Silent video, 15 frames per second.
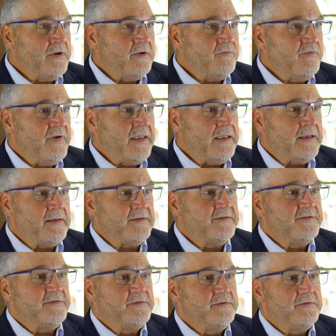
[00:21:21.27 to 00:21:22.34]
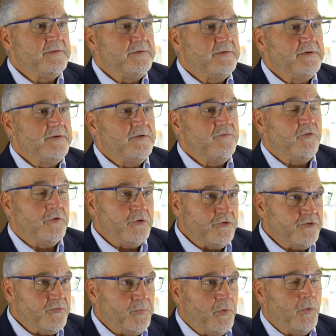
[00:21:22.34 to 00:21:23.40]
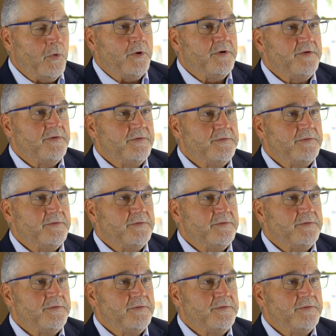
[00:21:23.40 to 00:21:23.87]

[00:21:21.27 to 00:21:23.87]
advance for your support.